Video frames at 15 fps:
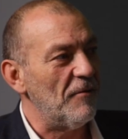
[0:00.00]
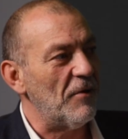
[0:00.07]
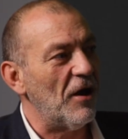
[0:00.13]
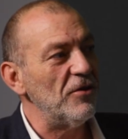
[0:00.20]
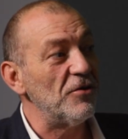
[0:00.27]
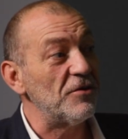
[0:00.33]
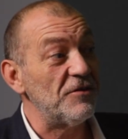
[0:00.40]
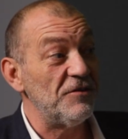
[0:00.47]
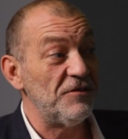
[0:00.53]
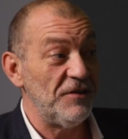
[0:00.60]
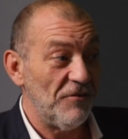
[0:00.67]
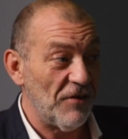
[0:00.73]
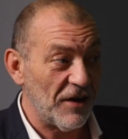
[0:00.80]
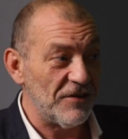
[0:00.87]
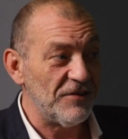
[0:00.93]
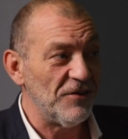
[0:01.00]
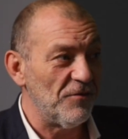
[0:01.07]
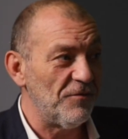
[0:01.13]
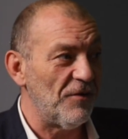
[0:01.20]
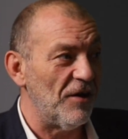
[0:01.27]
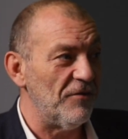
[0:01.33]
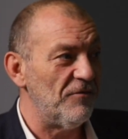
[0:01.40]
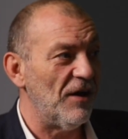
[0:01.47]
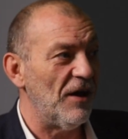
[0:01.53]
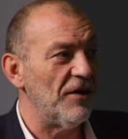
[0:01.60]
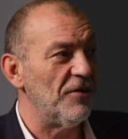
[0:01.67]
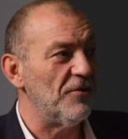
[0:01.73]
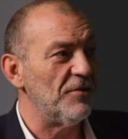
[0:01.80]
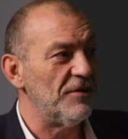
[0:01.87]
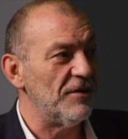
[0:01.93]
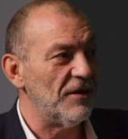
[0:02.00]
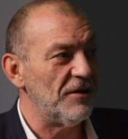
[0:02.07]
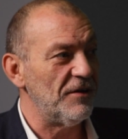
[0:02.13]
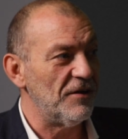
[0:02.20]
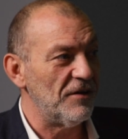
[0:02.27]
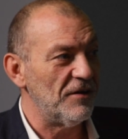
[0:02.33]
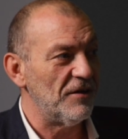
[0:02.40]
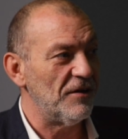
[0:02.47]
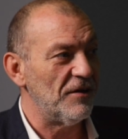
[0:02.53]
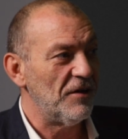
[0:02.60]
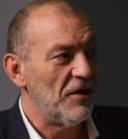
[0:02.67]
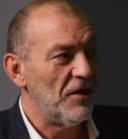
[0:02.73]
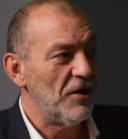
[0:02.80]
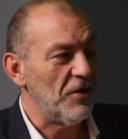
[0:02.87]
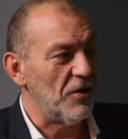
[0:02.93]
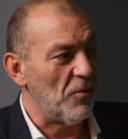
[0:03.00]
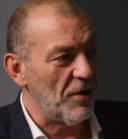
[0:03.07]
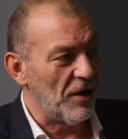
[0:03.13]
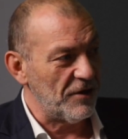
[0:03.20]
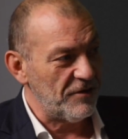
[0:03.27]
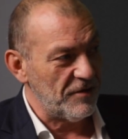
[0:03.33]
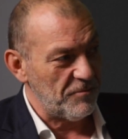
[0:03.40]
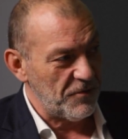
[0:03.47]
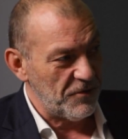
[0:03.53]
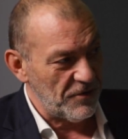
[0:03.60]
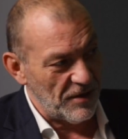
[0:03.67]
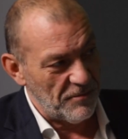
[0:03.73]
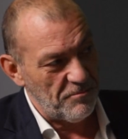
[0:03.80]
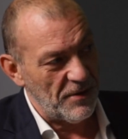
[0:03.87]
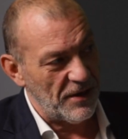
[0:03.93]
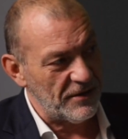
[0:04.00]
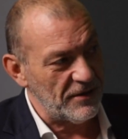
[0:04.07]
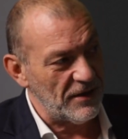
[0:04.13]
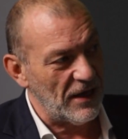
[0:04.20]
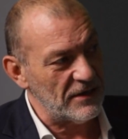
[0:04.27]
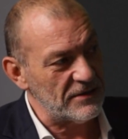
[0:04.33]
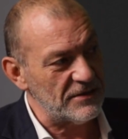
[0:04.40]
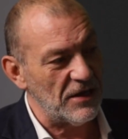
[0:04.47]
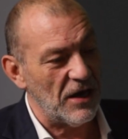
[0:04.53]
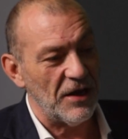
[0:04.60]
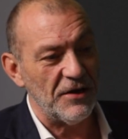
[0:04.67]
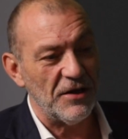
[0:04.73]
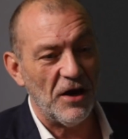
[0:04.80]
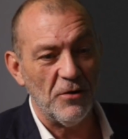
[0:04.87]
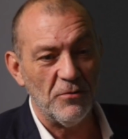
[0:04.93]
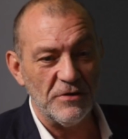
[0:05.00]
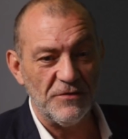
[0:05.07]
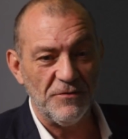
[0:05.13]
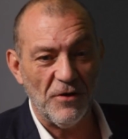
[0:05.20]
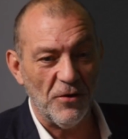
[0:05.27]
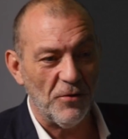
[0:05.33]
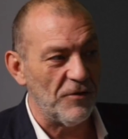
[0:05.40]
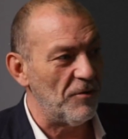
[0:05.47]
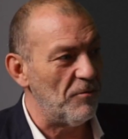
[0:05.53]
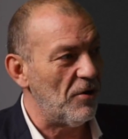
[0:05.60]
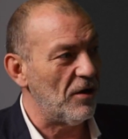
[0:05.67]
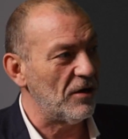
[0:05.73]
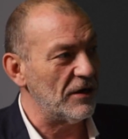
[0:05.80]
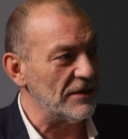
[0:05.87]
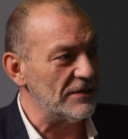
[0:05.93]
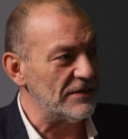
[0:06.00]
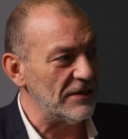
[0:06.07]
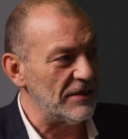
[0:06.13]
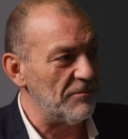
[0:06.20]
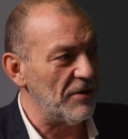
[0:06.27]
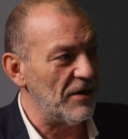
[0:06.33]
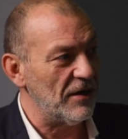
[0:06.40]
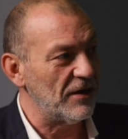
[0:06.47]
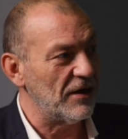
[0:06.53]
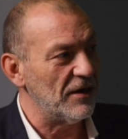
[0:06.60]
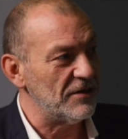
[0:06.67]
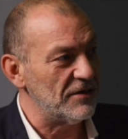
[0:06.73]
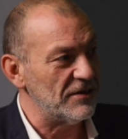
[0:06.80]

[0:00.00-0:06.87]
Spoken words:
I'll look to see if I can still find value. And you know, when I tipped you that bet last night, I was following the markets in America,